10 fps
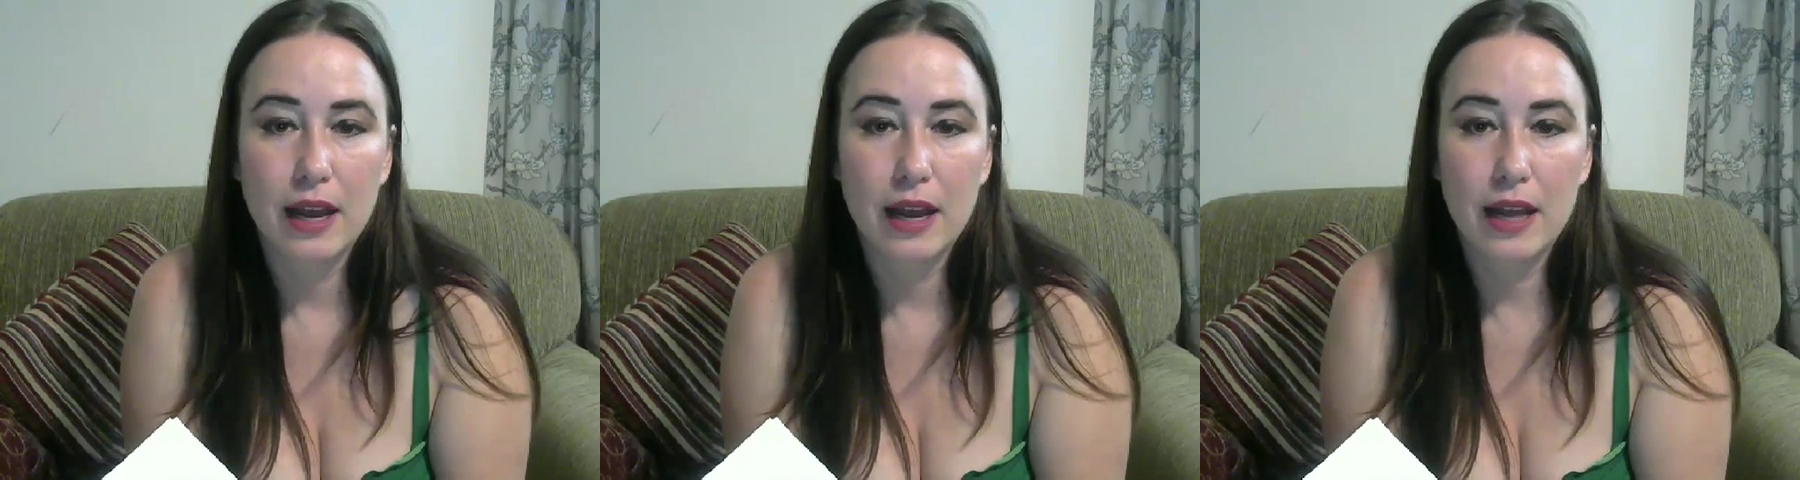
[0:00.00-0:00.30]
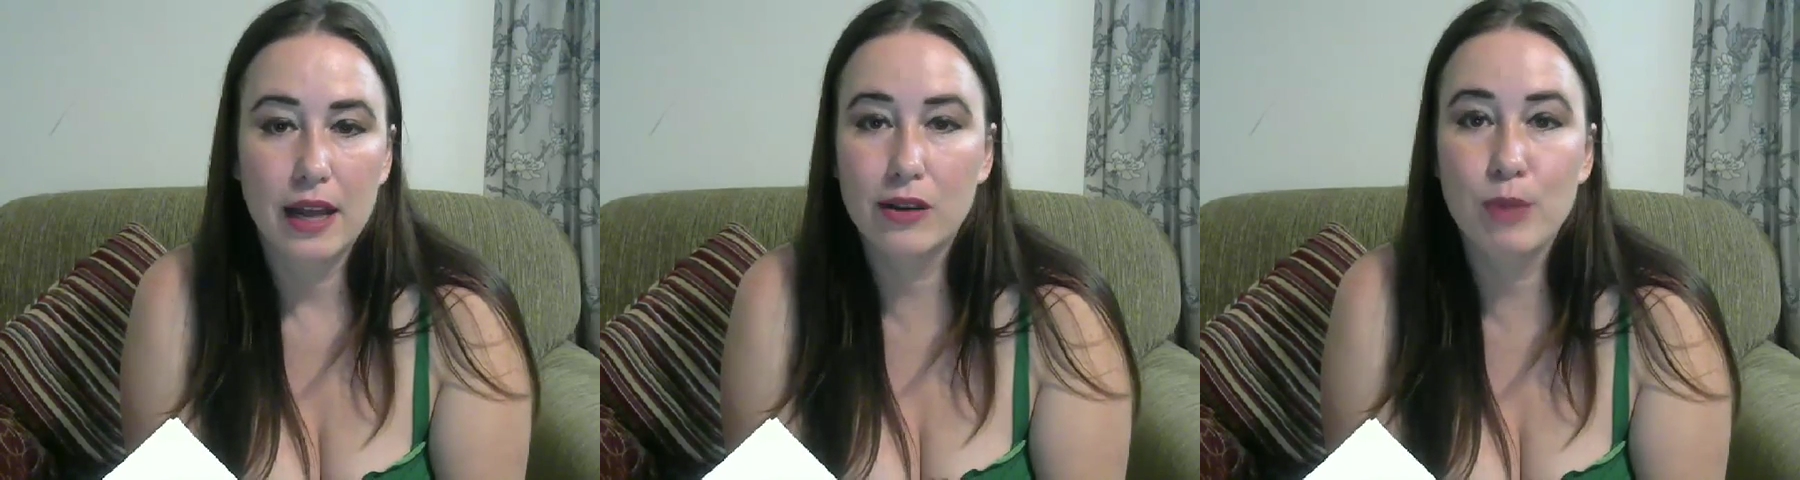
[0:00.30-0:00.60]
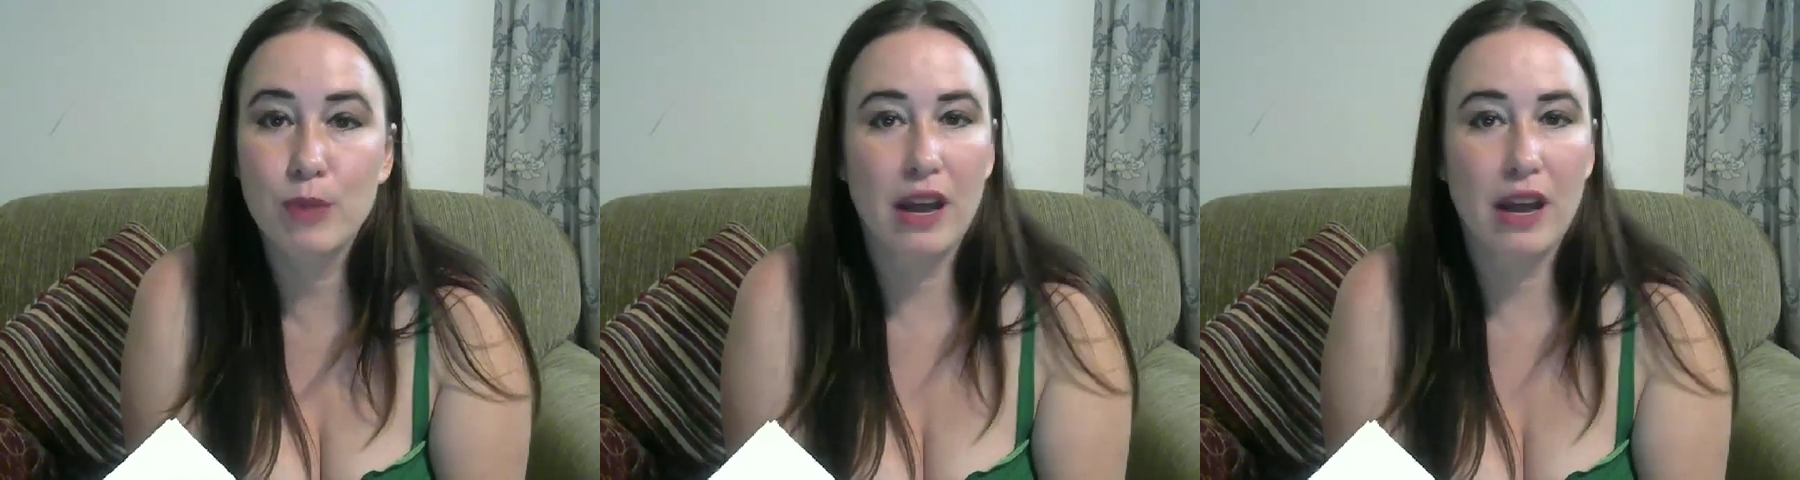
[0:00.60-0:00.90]
And you can
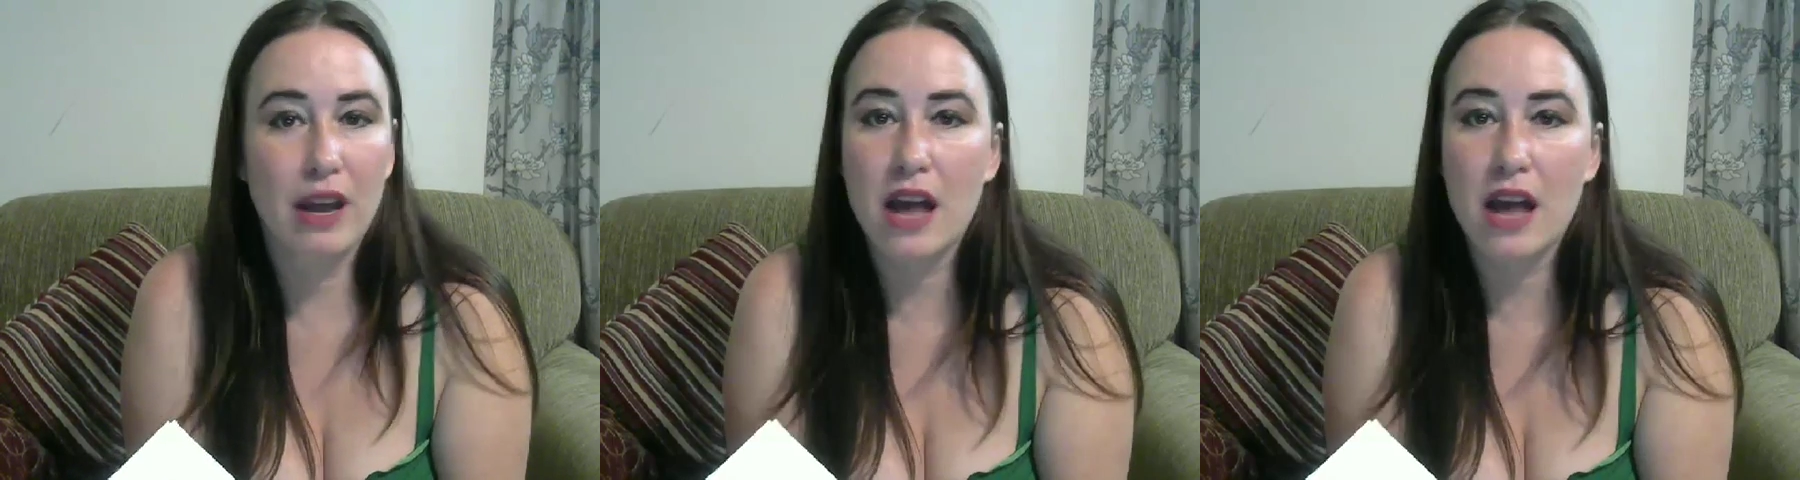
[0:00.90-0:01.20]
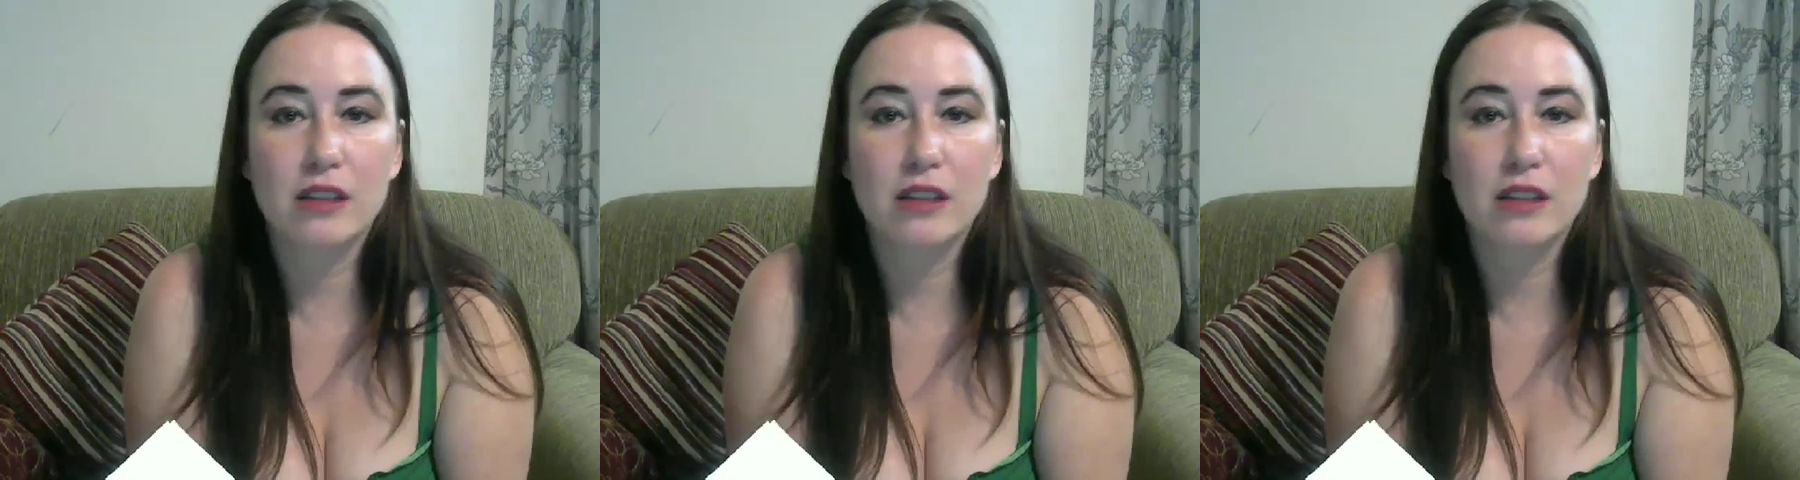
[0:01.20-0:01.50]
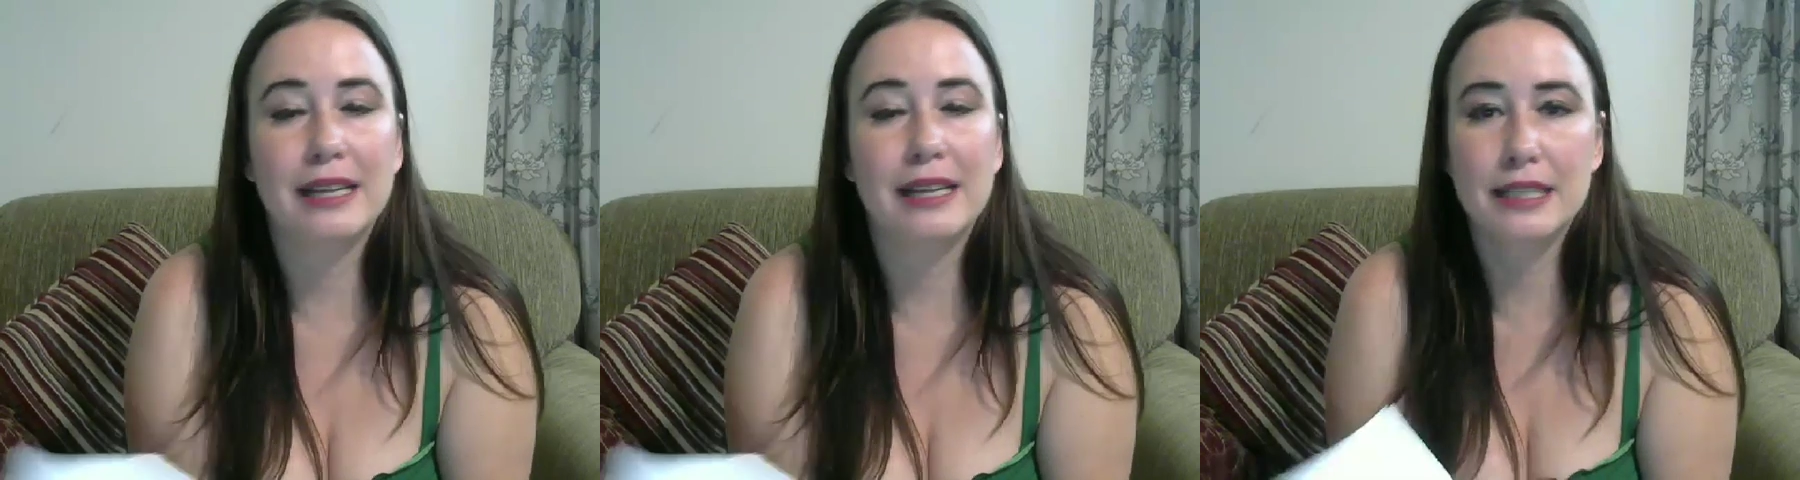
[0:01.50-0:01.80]
make $5
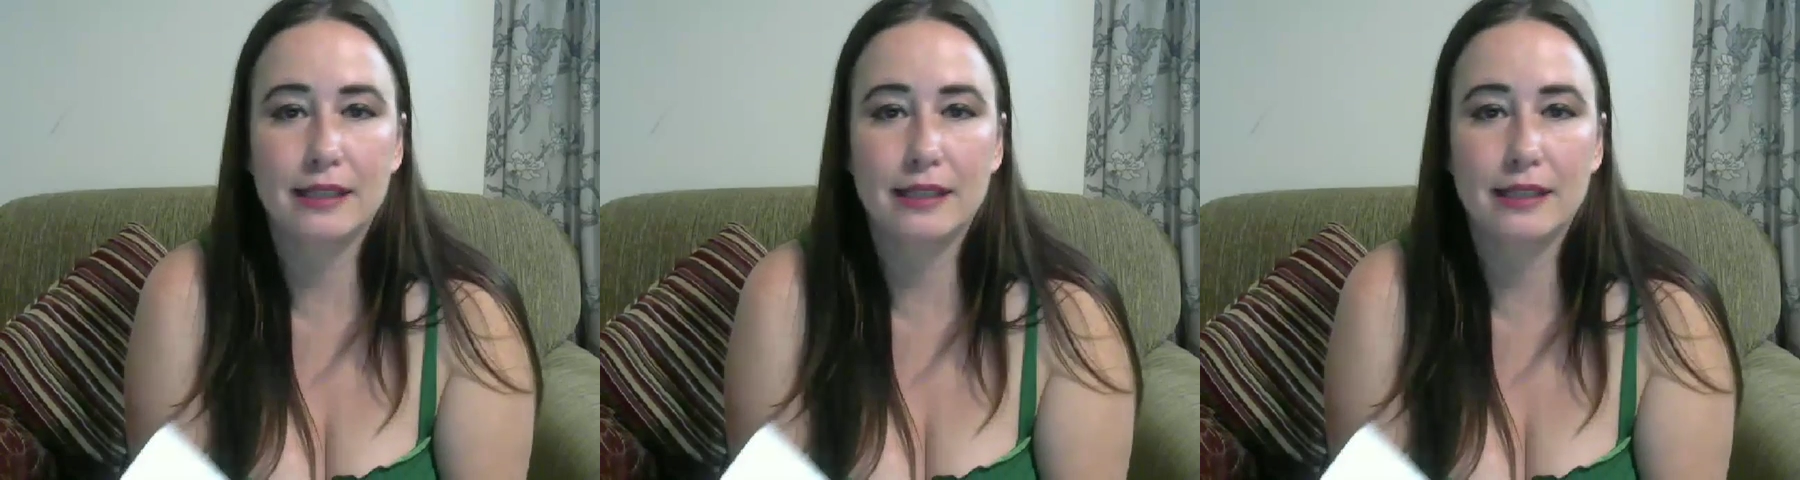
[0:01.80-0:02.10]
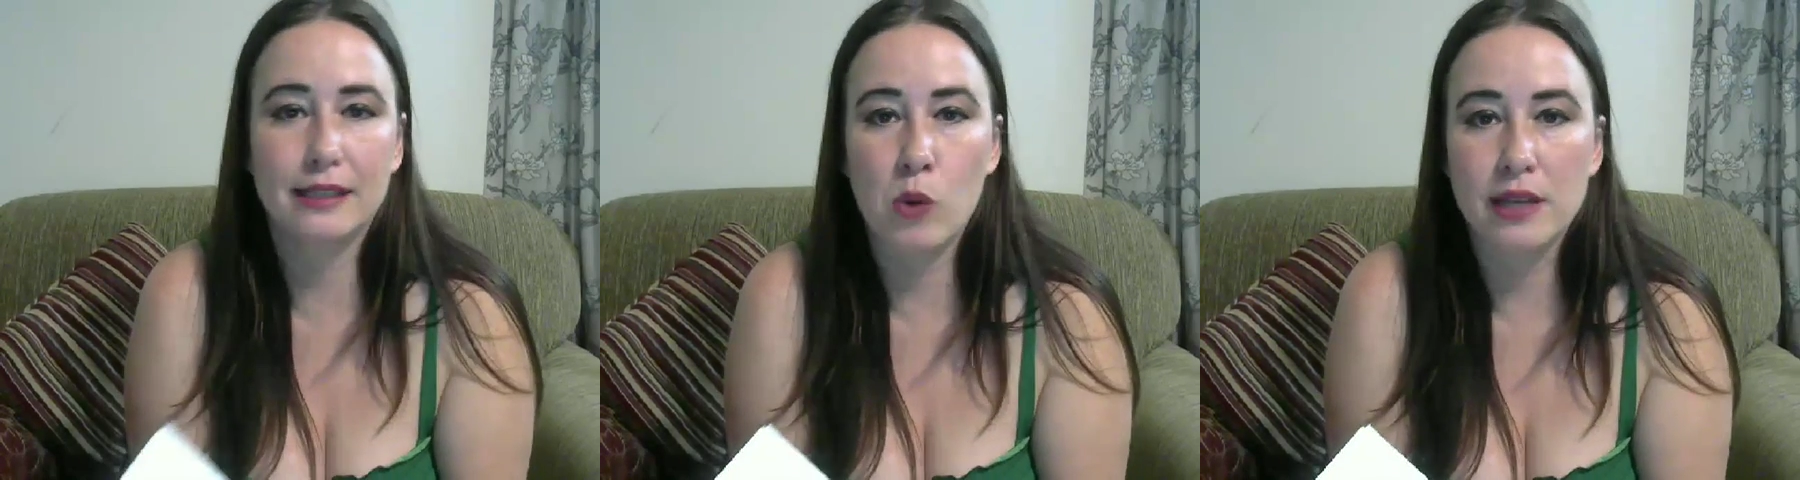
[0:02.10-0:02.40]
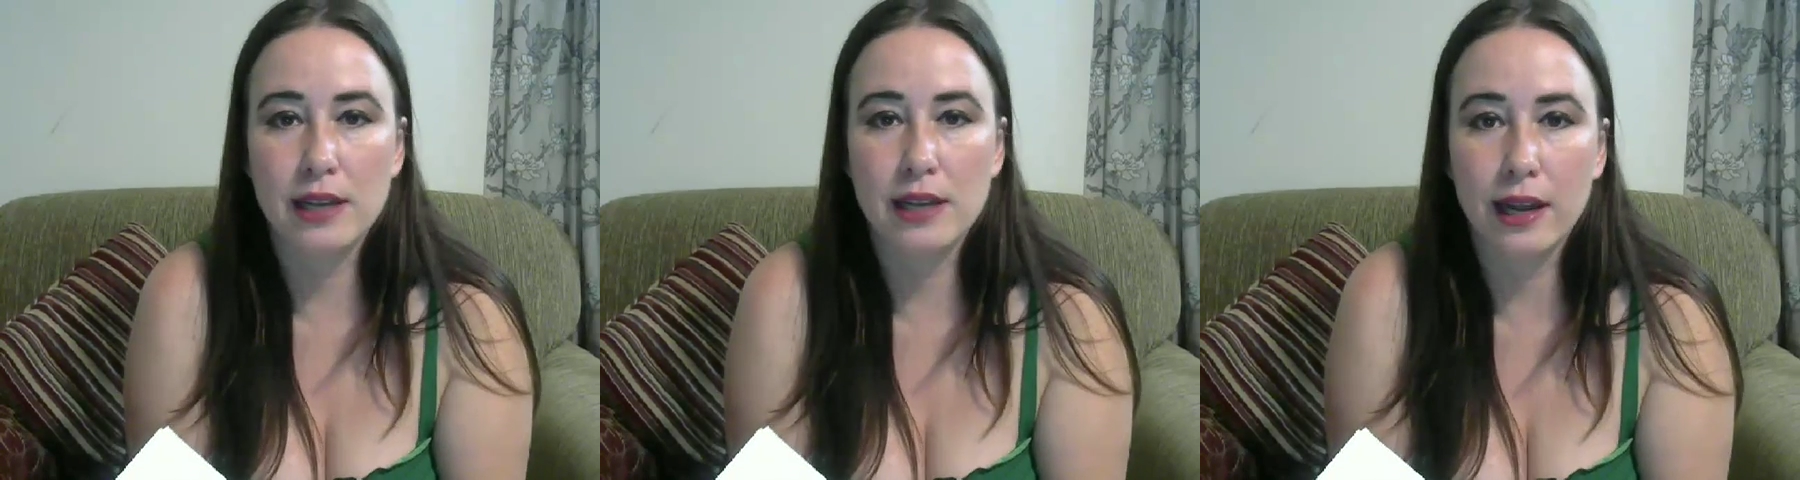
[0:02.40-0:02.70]
easily in
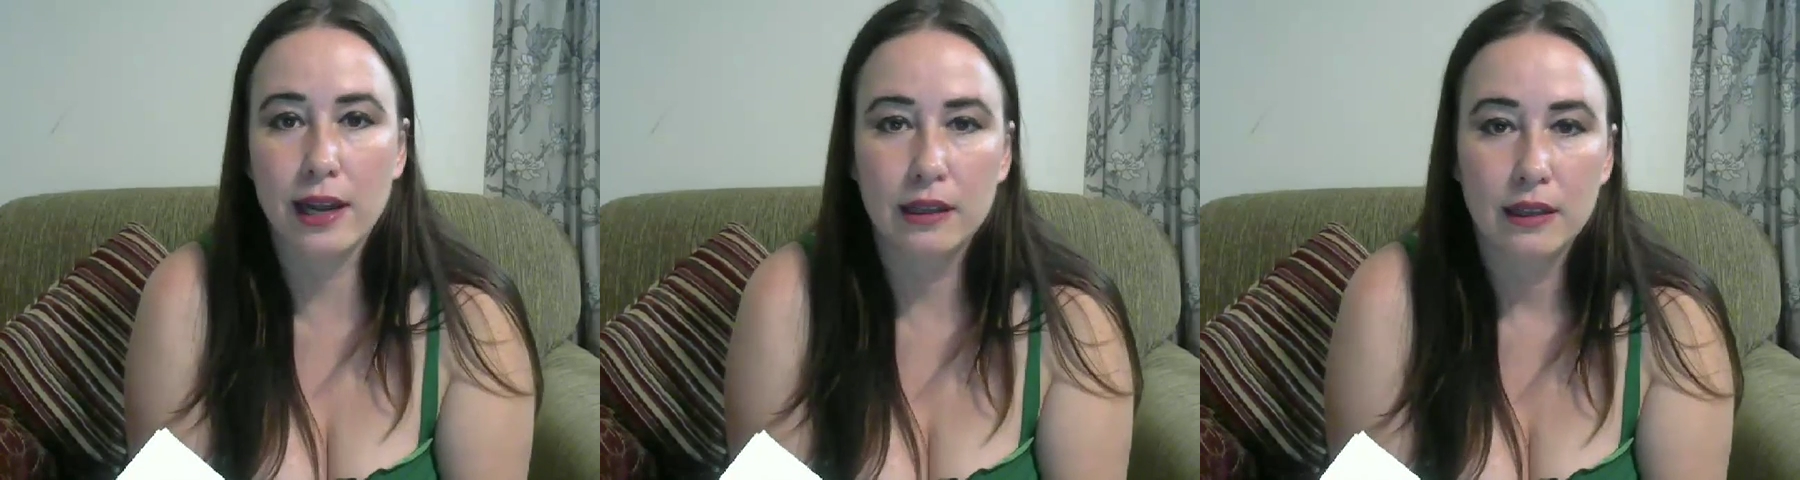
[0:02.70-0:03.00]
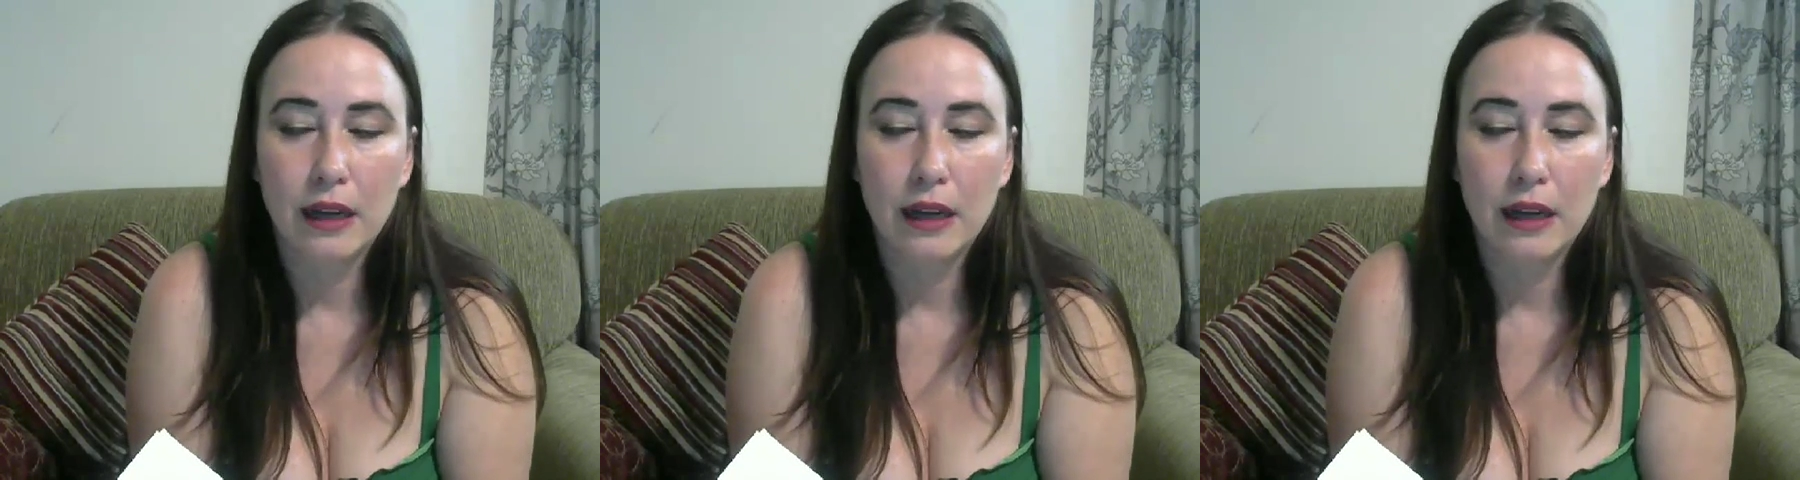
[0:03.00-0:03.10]
one day.